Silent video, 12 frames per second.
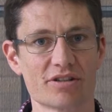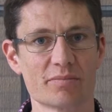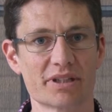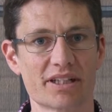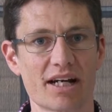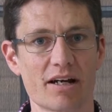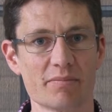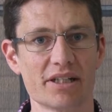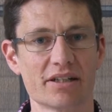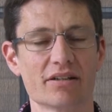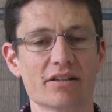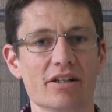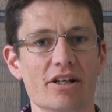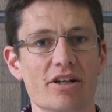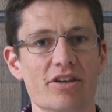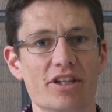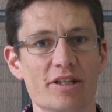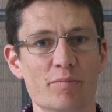are becoming
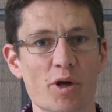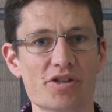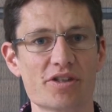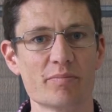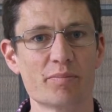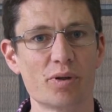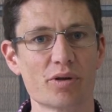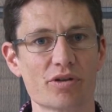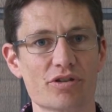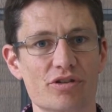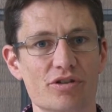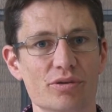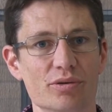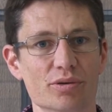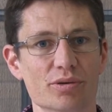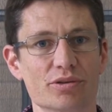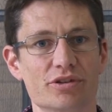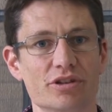the most important
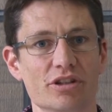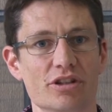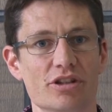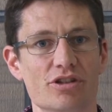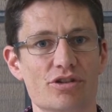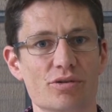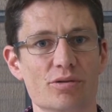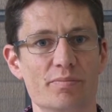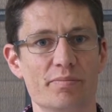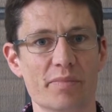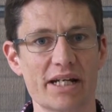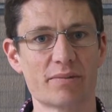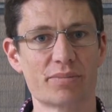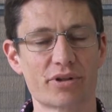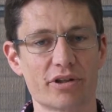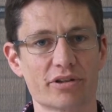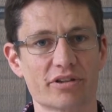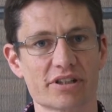tools to make
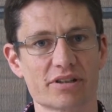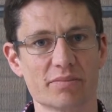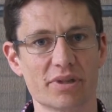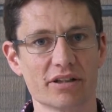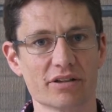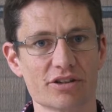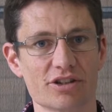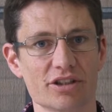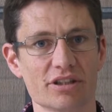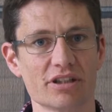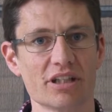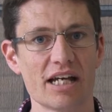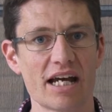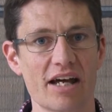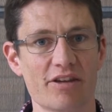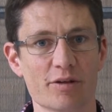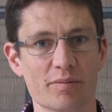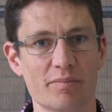progress in biology.
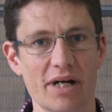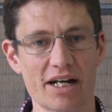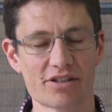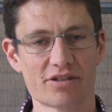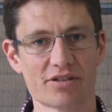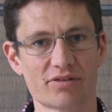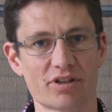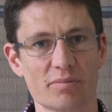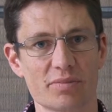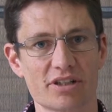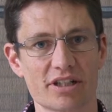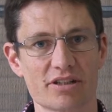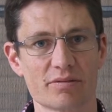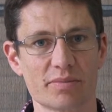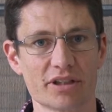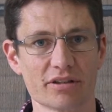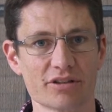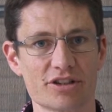And the Masters of Computational
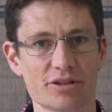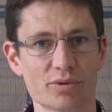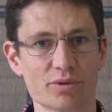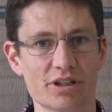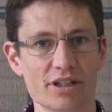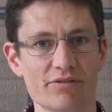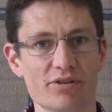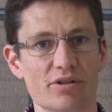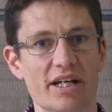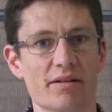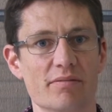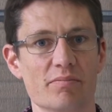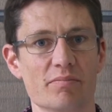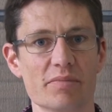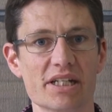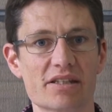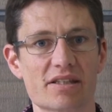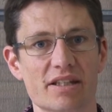Biology will give you that
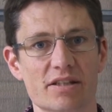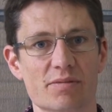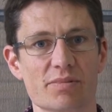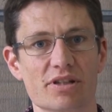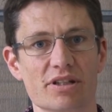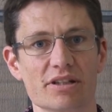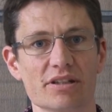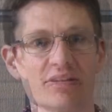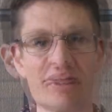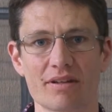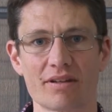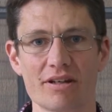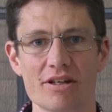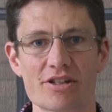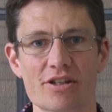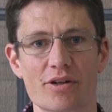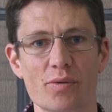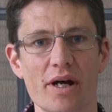mixed expertise.
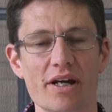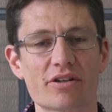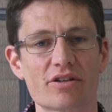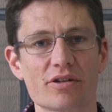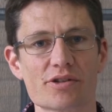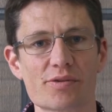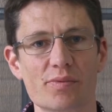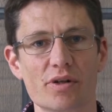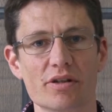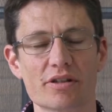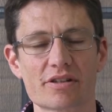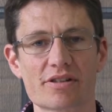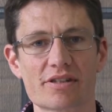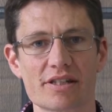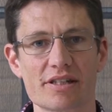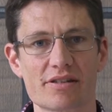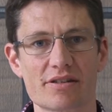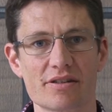So the way the course works
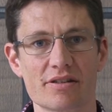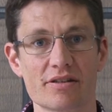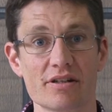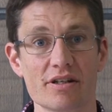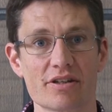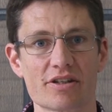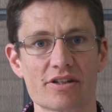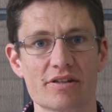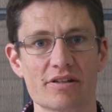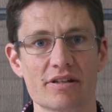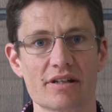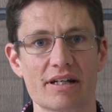is that